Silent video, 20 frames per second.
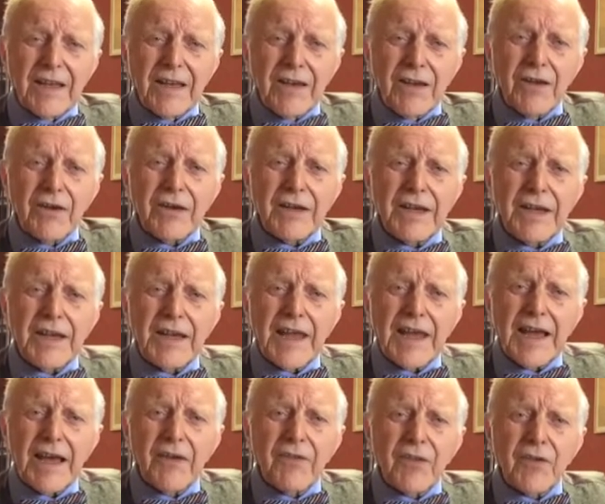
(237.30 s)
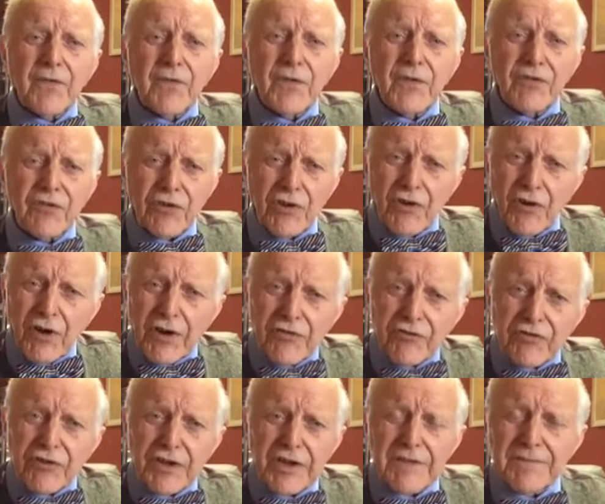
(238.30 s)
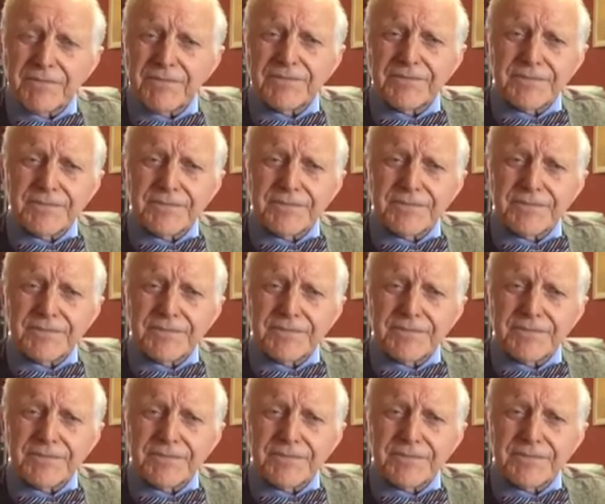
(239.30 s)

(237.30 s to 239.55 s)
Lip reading: Learning how the physiology